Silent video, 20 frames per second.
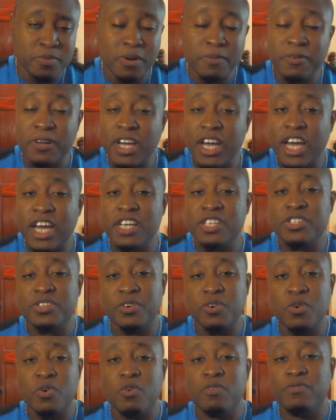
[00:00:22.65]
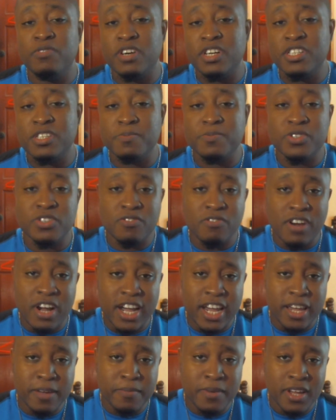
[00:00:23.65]
Remember, guys, to go over and
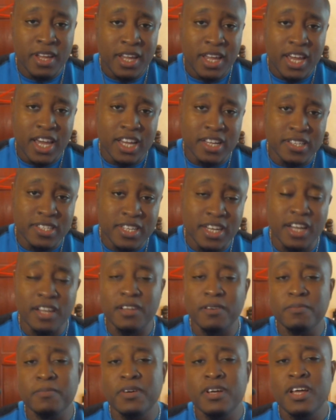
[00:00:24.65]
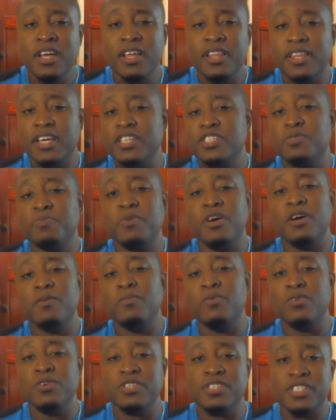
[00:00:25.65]
subscribe and tell them that's
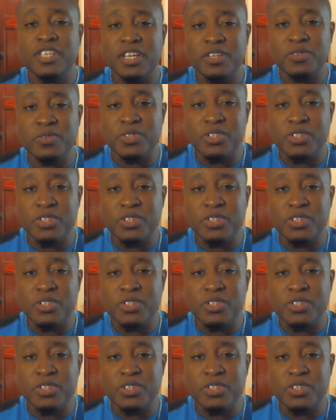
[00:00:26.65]
Barrymore sent you.